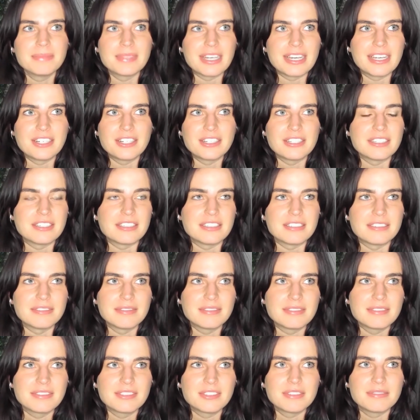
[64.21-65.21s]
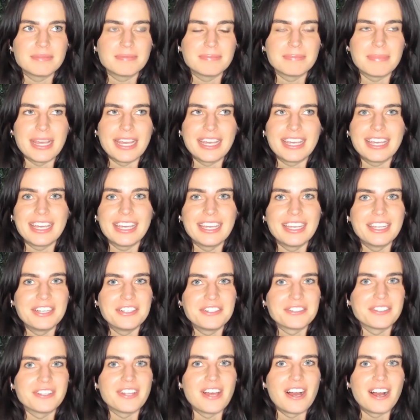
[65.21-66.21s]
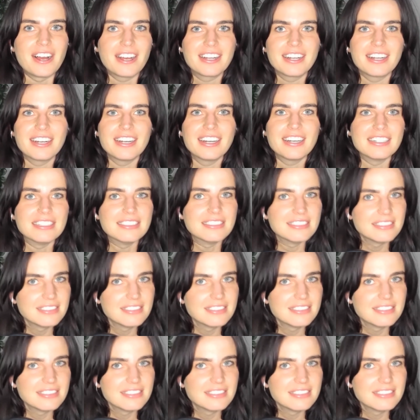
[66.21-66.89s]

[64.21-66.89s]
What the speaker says: that you're making in your locker.